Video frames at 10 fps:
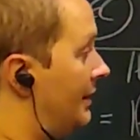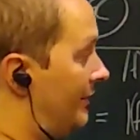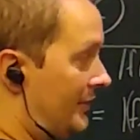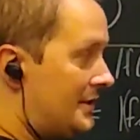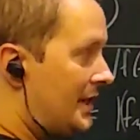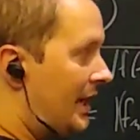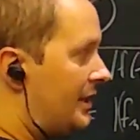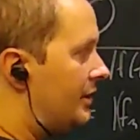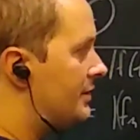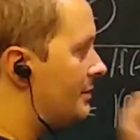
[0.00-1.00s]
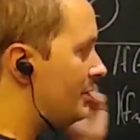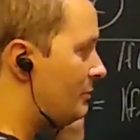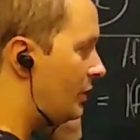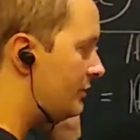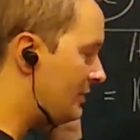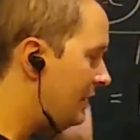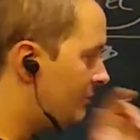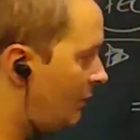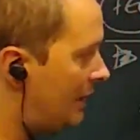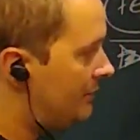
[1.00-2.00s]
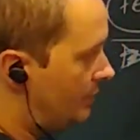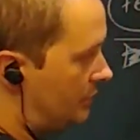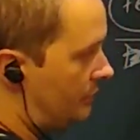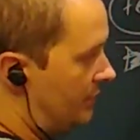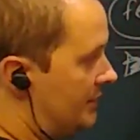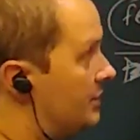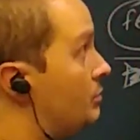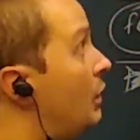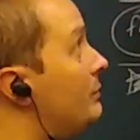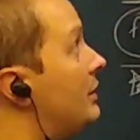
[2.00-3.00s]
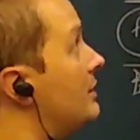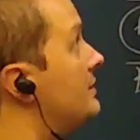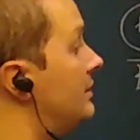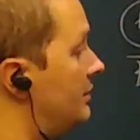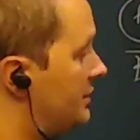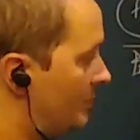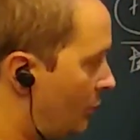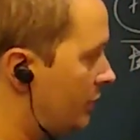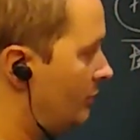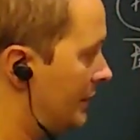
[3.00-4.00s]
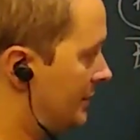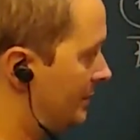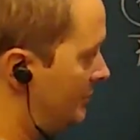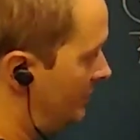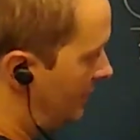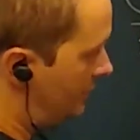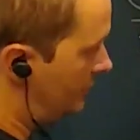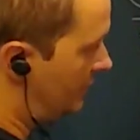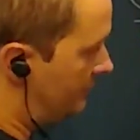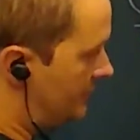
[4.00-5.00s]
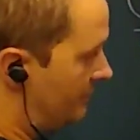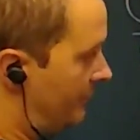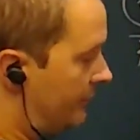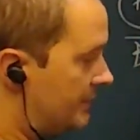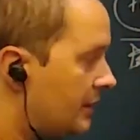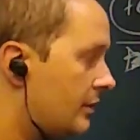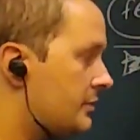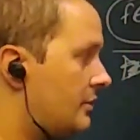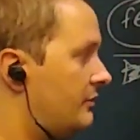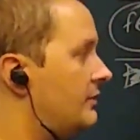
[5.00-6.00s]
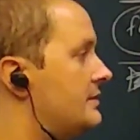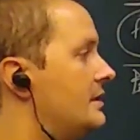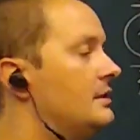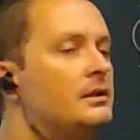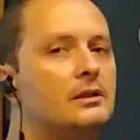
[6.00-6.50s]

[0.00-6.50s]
This guy here is a bit more, right? Why do I know this is small? Because there's a pointwise limit. I know that f sub t goes to f of t.